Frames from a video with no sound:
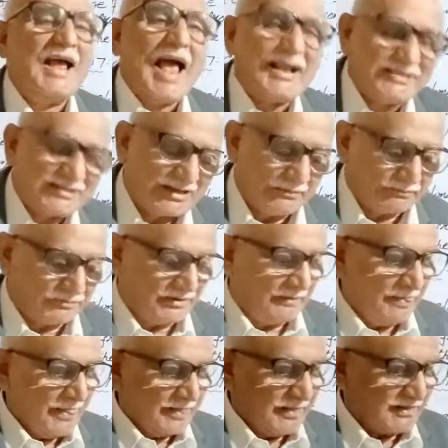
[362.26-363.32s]
excerpt.
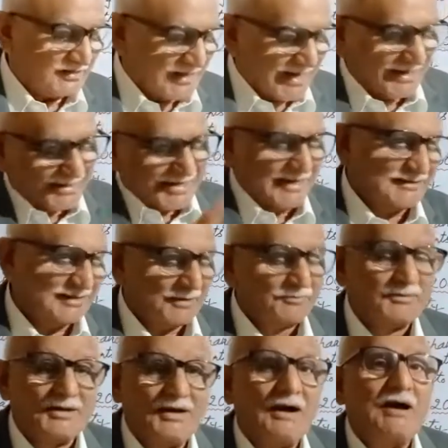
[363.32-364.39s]
The second
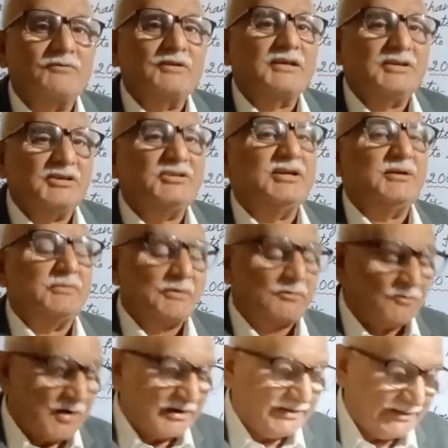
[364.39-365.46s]
excerpt of the key
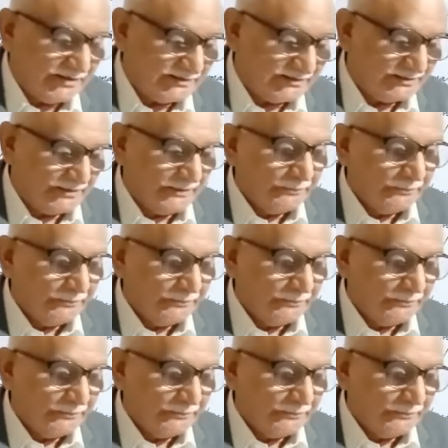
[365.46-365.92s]
statement 1 is,